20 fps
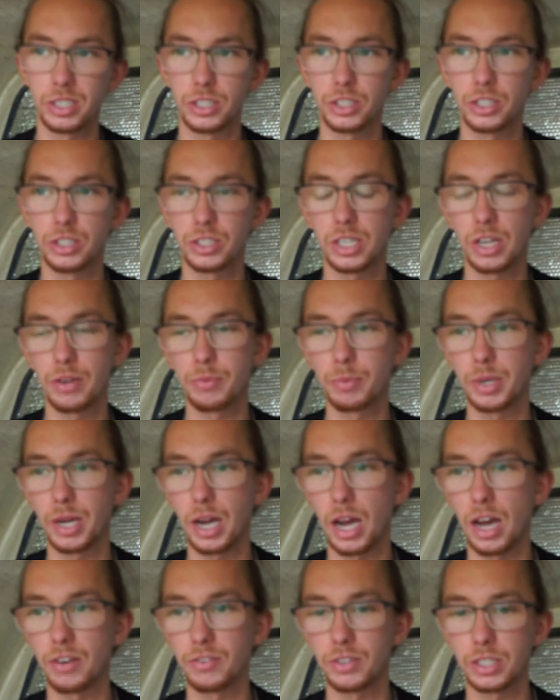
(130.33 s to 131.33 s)
issues I've been
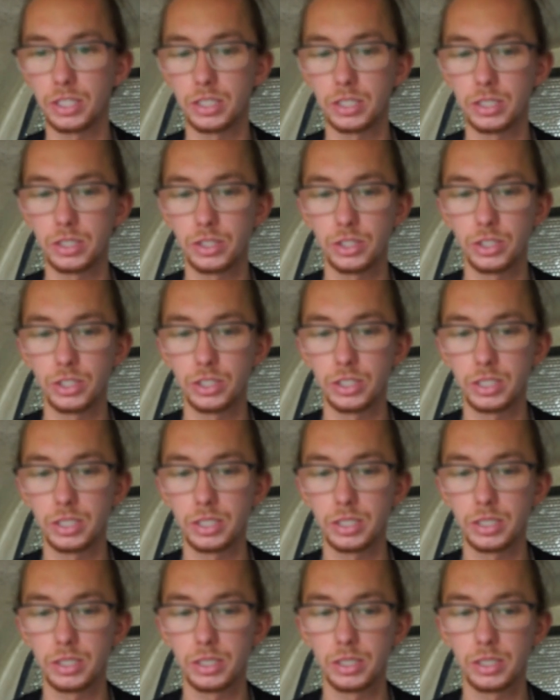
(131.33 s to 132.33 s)
having is
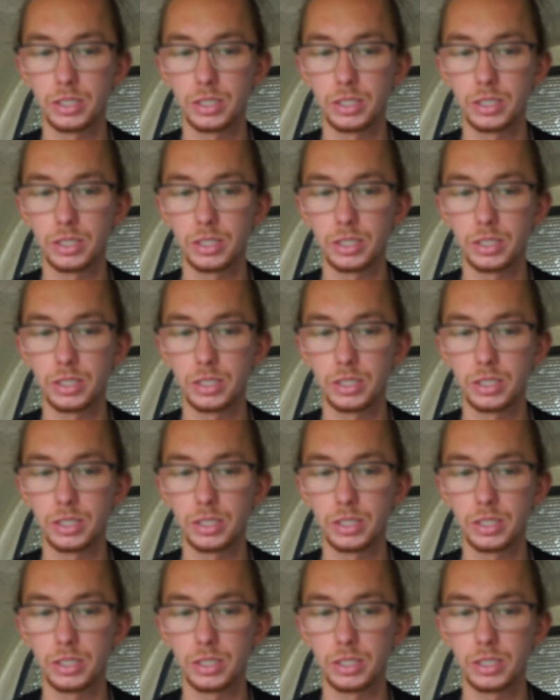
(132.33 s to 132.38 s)
just